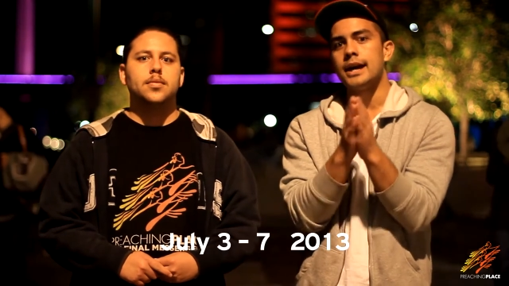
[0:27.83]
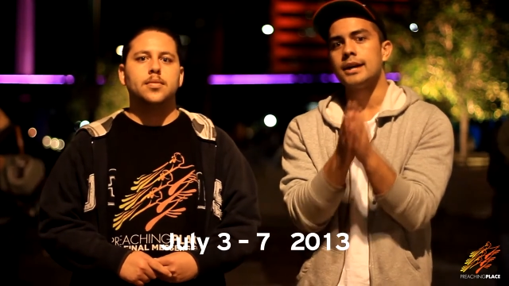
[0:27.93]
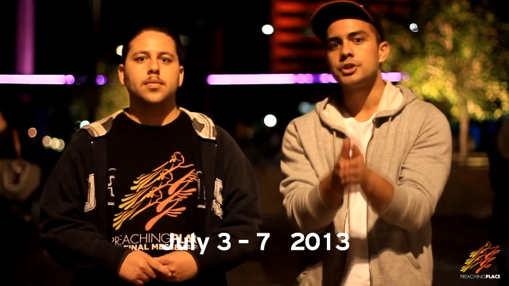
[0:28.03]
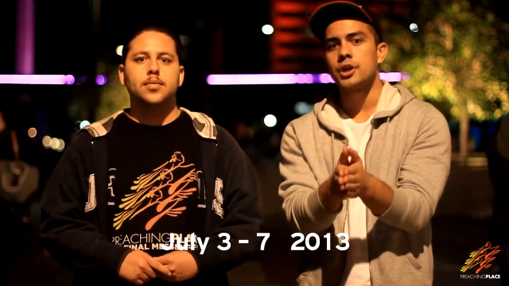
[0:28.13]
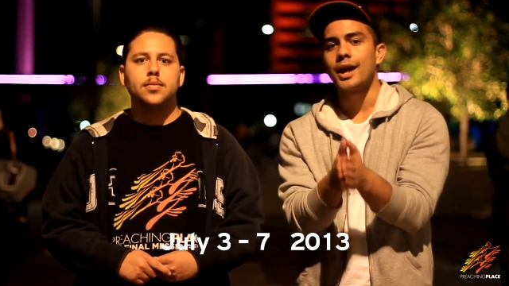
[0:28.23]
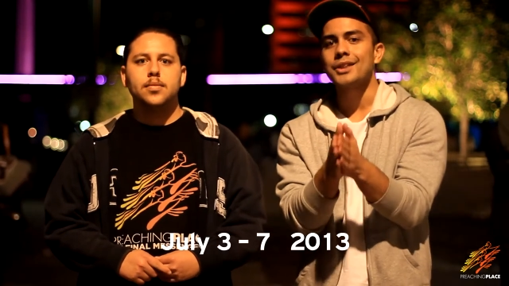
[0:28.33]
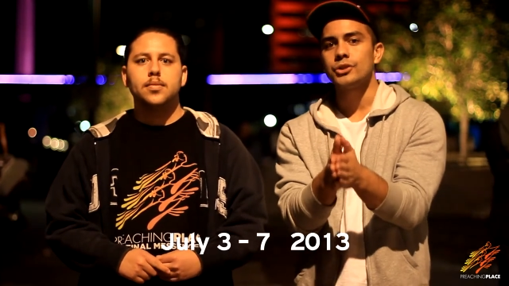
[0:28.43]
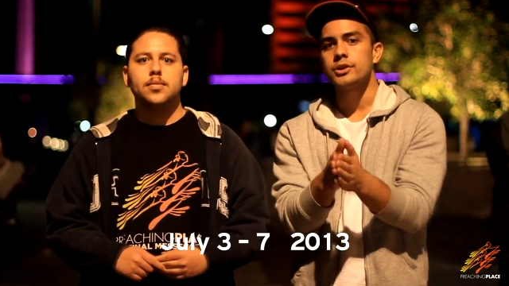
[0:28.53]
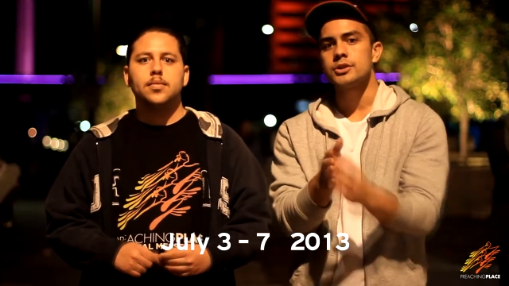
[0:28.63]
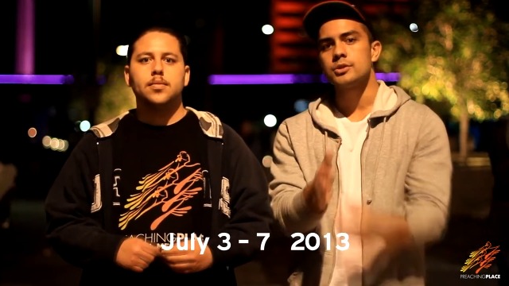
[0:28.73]
Speaker 1: July
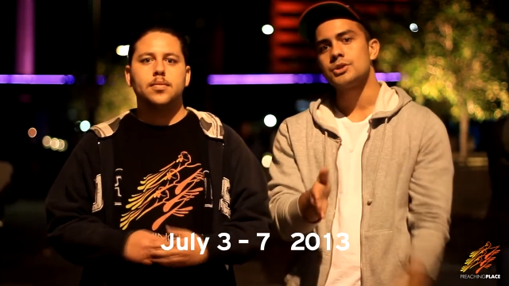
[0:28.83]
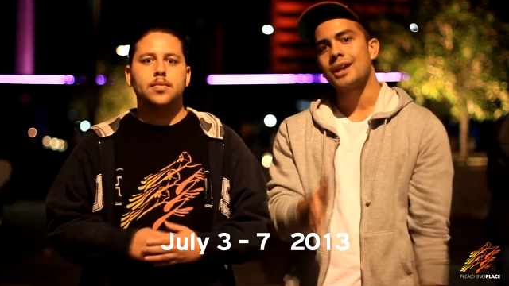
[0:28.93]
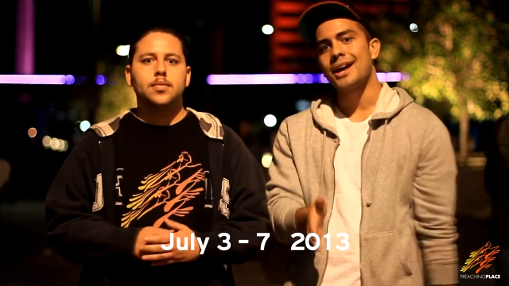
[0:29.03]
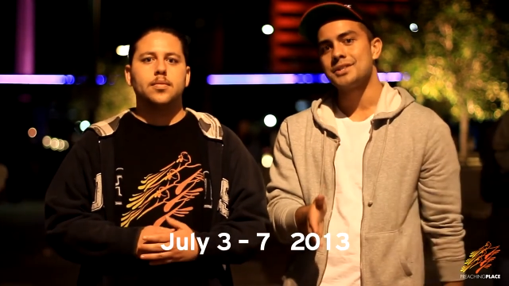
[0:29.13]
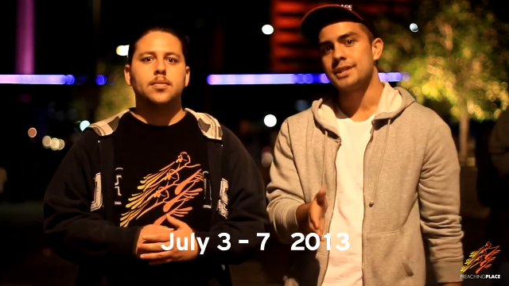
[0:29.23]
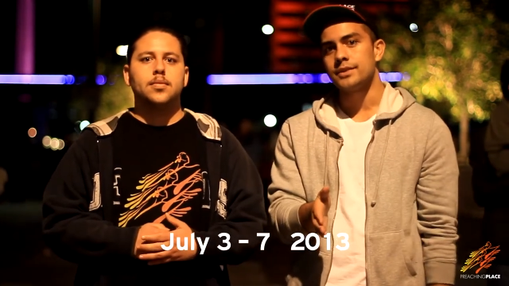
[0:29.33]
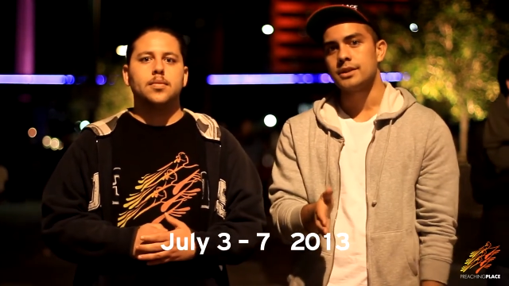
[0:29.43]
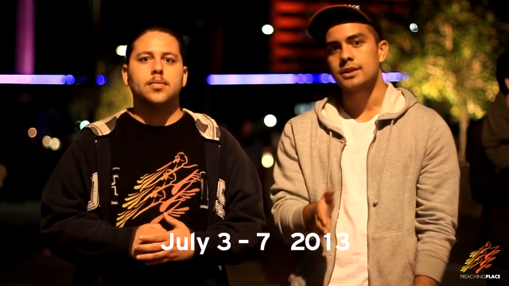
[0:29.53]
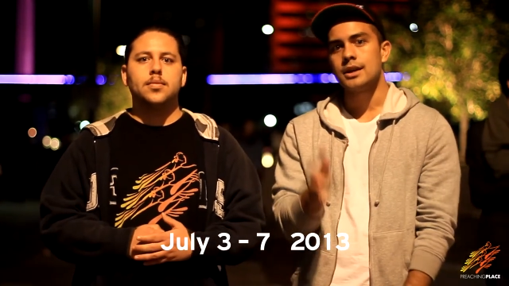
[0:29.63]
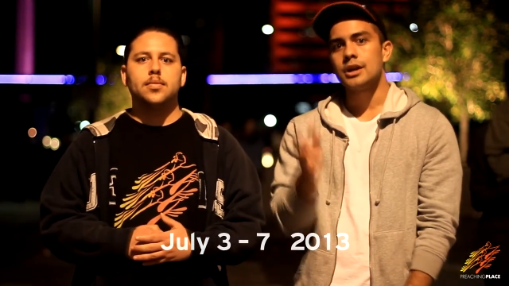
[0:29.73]
3rd till July
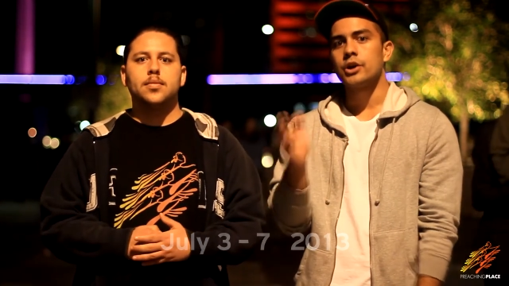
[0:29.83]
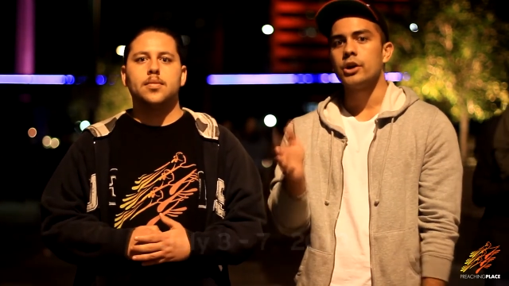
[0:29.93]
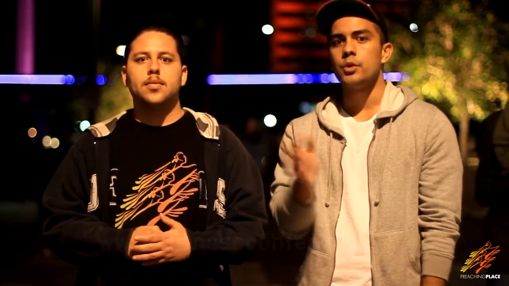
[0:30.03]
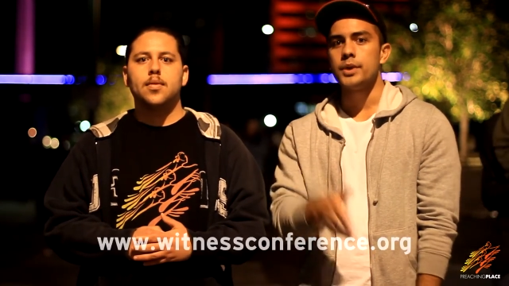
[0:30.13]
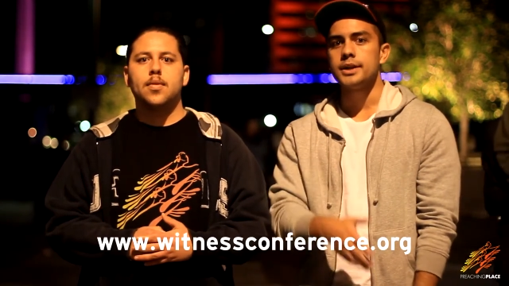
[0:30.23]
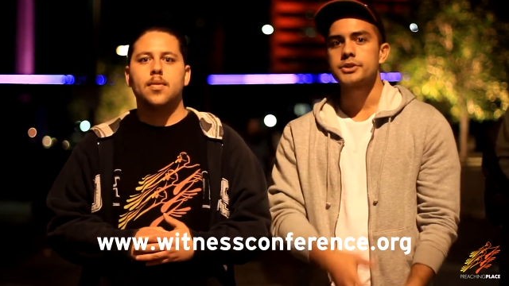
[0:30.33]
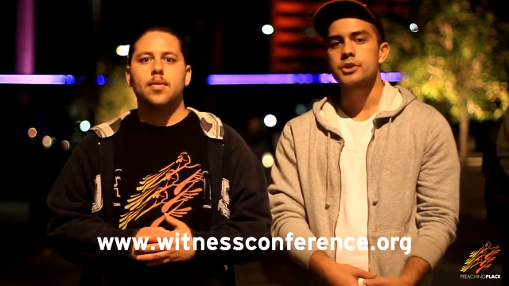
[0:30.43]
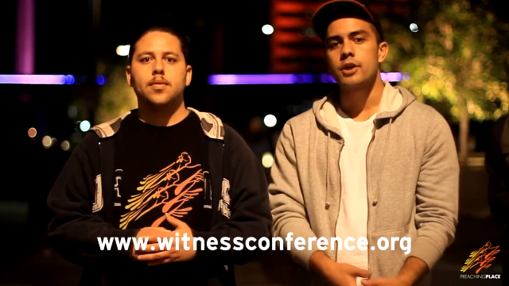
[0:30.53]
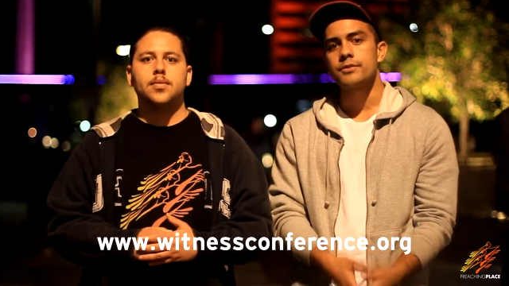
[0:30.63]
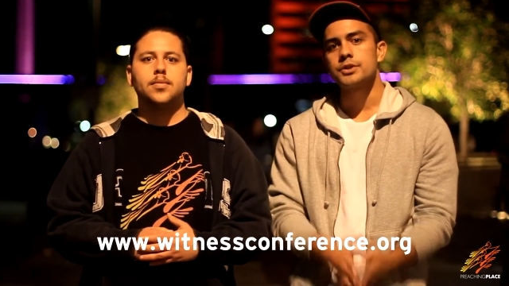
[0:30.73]
7th Go to
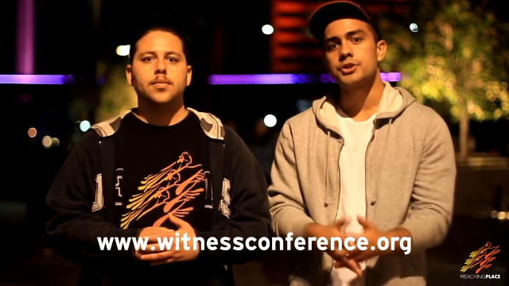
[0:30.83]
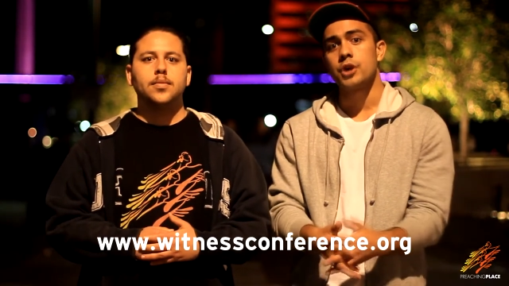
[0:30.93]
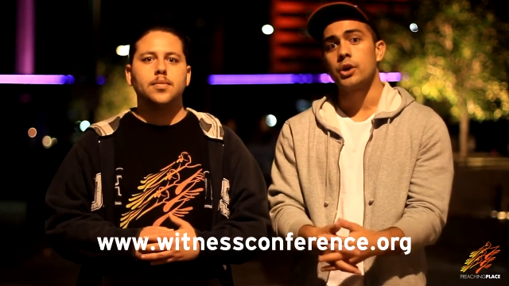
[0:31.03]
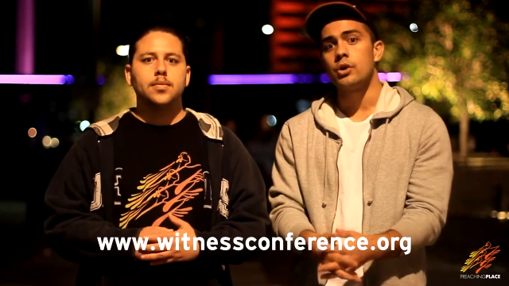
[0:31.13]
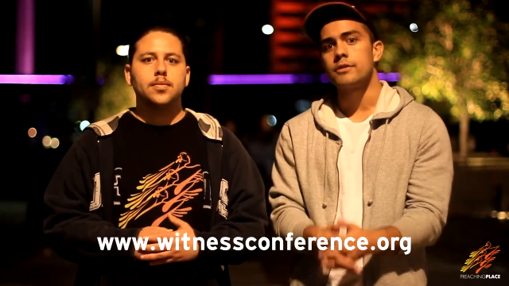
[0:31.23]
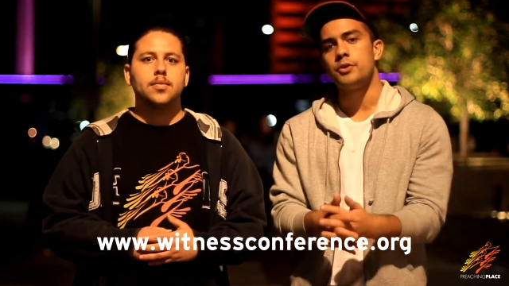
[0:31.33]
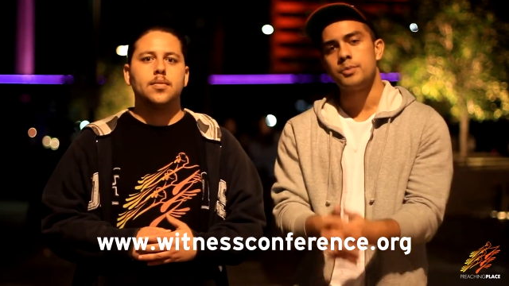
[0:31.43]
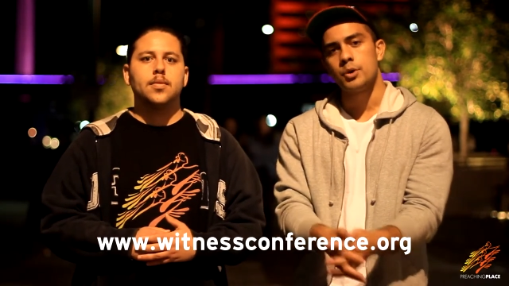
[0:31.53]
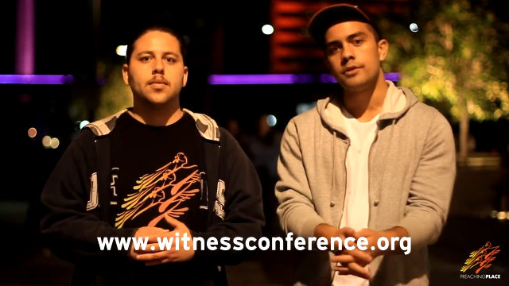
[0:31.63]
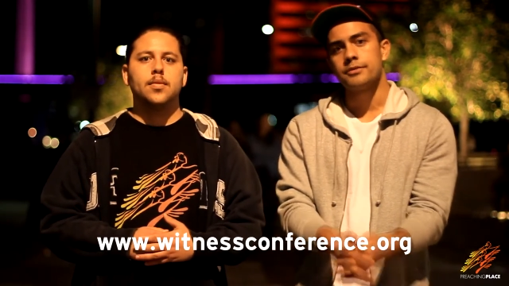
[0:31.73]
witnessconference.org for more